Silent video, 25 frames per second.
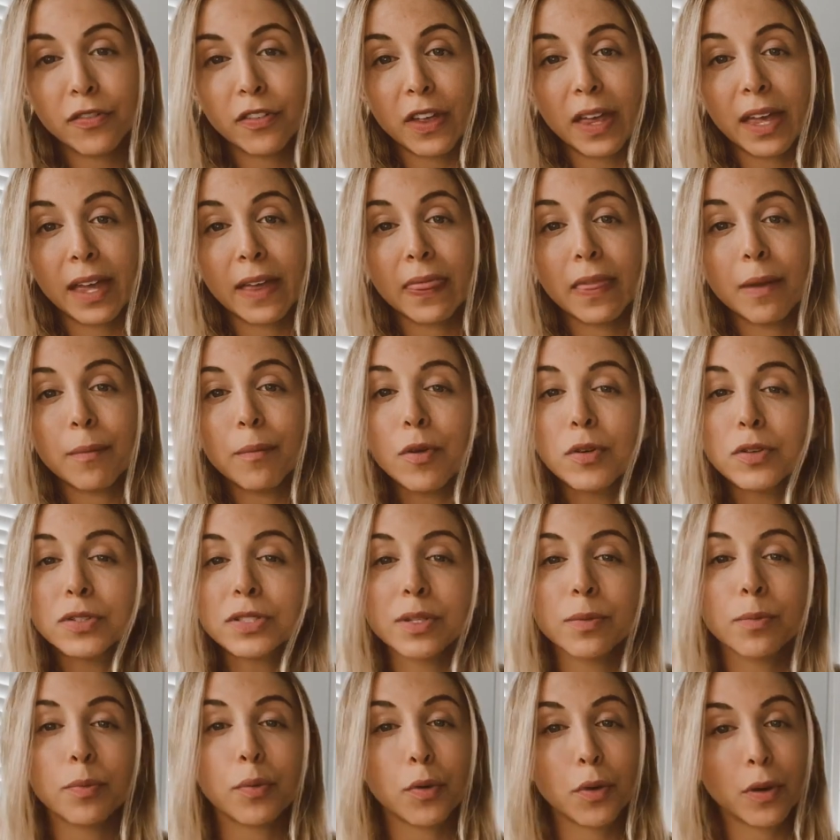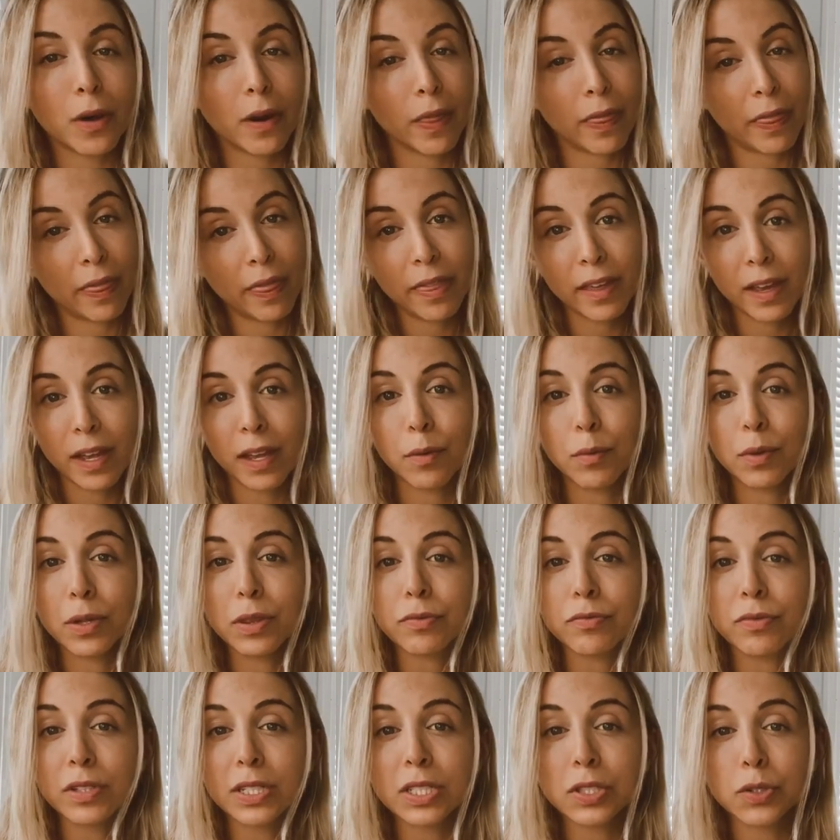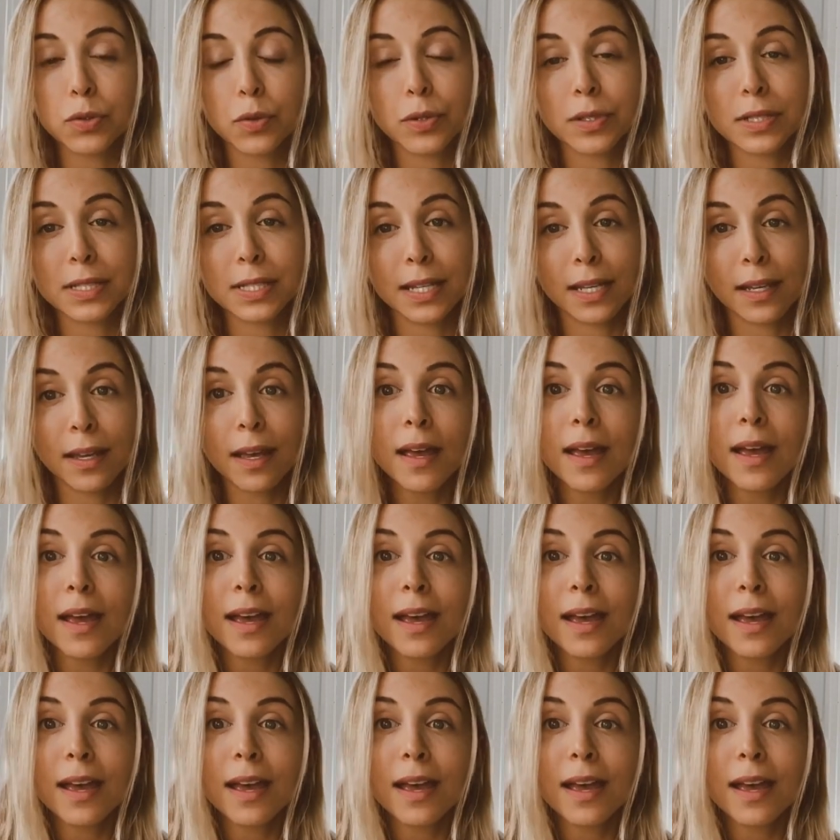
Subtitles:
And the most important thing with resourcing